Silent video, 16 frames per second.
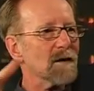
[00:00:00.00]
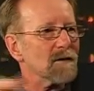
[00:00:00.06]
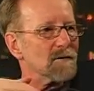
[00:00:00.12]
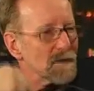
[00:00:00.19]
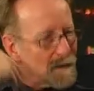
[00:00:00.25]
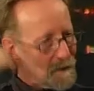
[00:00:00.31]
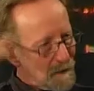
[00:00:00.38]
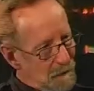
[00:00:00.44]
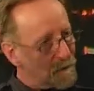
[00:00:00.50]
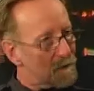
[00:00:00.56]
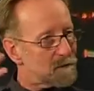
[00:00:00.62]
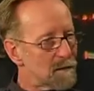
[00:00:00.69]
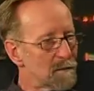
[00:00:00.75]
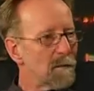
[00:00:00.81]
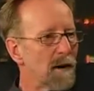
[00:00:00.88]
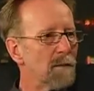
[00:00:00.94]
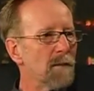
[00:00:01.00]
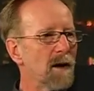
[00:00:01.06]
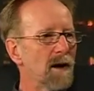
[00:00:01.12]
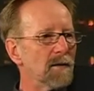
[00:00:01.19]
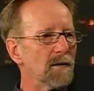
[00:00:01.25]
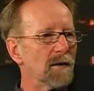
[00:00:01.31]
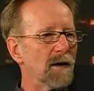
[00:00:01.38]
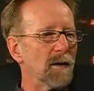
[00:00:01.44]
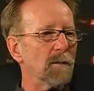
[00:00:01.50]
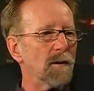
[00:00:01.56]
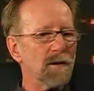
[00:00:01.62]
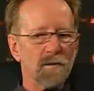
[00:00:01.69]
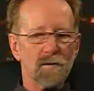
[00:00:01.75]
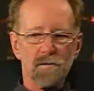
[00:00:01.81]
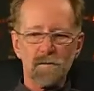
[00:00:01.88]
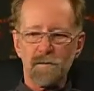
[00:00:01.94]
That's actually, it is in my mind now, but
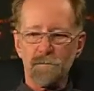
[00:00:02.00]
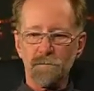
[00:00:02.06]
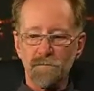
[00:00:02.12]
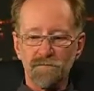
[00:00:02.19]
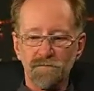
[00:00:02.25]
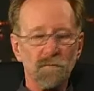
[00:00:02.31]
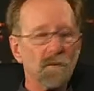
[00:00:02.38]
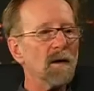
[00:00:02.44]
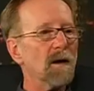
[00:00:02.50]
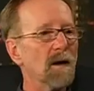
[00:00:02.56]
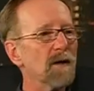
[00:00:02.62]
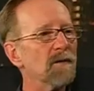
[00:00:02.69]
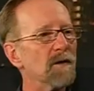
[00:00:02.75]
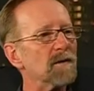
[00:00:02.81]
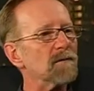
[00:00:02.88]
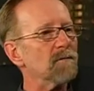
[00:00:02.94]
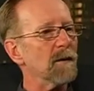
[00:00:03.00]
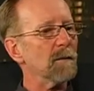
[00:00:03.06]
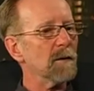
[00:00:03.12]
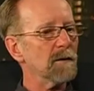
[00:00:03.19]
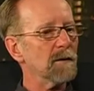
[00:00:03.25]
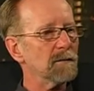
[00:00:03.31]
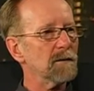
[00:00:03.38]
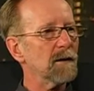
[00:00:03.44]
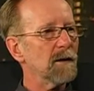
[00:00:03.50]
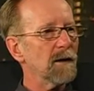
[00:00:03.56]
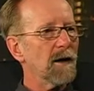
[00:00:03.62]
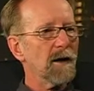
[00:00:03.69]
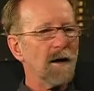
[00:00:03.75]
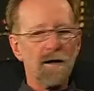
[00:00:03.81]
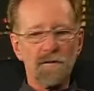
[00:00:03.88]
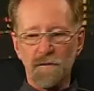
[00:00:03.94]
it is, I think it's feminine.
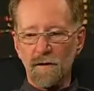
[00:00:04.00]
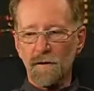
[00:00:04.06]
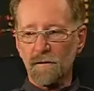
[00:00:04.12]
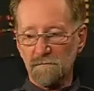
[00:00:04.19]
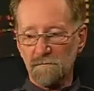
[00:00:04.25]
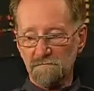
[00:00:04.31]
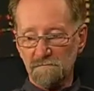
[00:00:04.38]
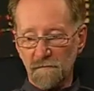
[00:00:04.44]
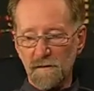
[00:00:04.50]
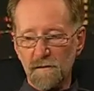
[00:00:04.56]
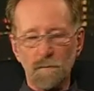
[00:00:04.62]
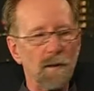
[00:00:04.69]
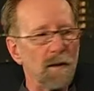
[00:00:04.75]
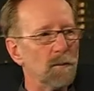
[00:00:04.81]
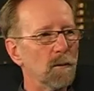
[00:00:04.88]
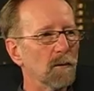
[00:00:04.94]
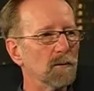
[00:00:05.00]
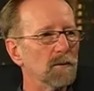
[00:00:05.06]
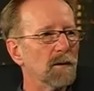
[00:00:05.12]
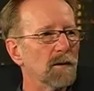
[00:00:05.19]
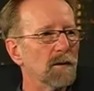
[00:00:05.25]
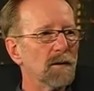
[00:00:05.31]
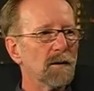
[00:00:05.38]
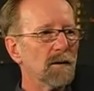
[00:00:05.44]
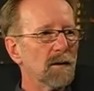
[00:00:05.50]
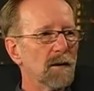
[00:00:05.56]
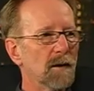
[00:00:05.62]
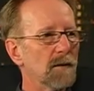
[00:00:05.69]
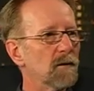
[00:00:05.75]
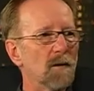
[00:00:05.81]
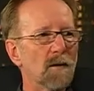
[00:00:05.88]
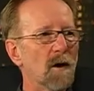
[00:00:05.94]
And I think these people,
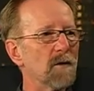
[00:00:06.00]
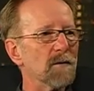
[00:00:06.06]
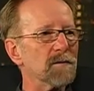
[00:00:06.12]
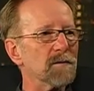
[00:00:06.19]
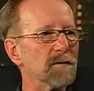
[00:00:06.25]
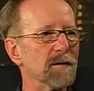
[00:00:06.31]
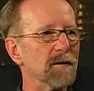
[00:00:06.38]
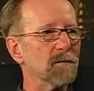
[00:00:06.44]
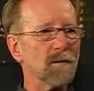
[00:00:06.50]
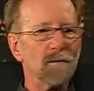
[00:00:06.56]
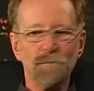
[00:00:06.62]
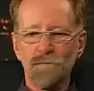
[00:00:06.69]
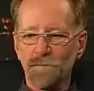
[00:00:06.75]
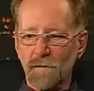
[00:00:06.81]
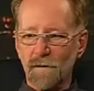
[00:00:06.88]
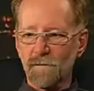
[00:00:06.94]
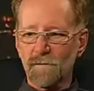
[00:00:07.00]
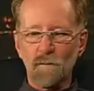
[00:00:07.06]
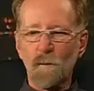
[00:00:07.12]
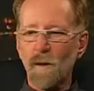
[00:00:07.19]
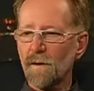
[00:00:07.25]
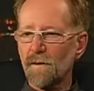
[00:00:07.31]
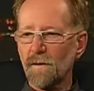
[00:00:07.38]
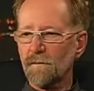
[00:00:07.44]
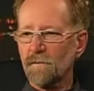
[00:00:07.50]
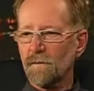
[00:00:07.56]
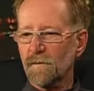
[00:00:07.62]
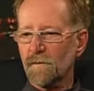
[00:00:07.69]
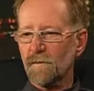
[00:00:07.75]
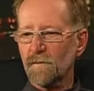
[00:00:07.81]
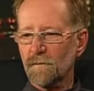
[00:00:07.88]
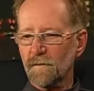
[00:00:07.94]
and honestly, it's won
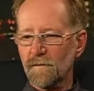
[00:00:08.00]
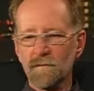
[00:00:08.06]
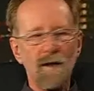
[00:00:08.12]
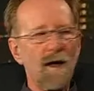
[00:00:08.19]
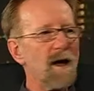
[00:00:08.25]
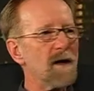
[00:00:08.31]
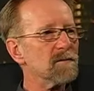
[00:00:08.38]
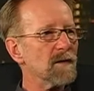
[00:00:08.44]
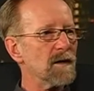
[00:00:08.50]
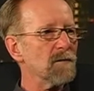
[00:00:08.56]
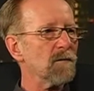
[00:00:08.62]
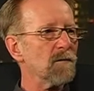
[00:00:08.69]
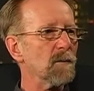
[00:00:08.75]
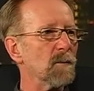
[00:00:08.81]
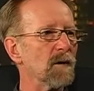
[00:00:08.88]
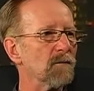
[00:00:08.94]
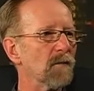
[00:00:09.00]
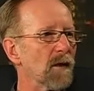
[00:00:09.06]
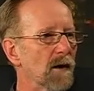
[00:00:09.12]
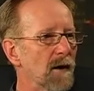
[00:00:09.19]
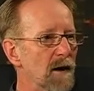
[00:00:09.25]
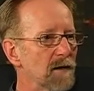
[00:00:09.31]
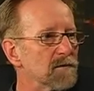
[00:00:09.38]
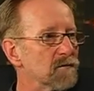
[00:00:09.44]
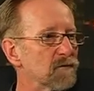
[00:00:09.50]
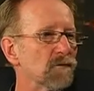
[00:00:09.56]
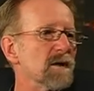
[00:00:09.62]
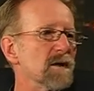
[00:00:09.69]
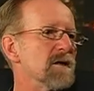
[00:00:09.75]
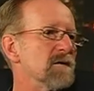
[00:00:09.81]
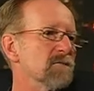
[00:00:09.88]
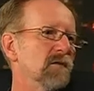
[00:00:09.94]
stars everywhere for the last
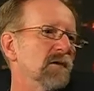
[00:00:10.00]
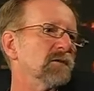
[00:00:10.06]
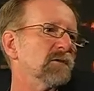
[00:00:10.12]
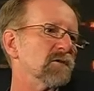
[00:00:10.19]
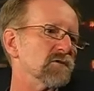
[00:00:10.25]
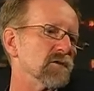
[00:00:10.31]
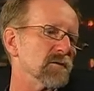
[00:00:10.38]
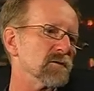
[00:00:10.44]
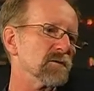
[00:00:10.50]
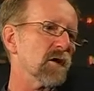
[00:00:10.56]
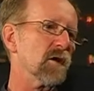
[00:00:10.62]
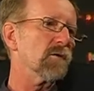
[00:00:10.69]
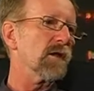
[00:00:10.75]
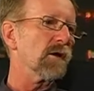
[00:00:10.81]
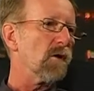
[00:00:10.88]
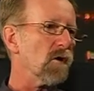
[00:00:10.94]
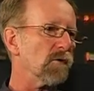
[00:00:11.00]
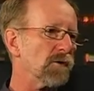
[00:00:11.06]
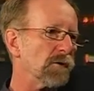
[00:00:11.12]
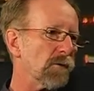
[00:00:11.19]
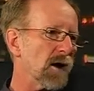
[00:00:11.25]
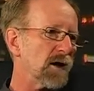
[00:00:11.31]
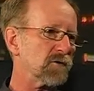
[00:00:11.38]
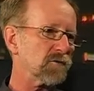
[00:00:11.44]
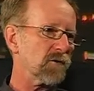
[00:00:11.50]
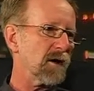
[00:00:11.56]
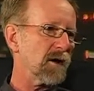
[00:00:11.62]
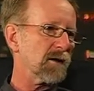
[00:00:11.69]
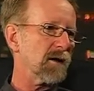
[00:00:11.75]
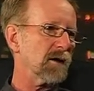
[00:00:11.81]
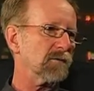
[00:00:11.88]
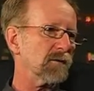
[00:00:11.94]
three vintages. Yeah. So they're on the right
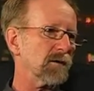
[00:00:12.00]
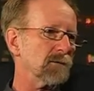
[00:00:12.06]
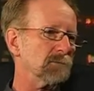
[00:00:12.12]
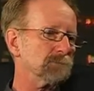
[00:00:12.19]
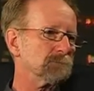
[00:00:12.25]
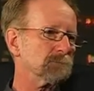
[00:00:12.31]
track, aren't they?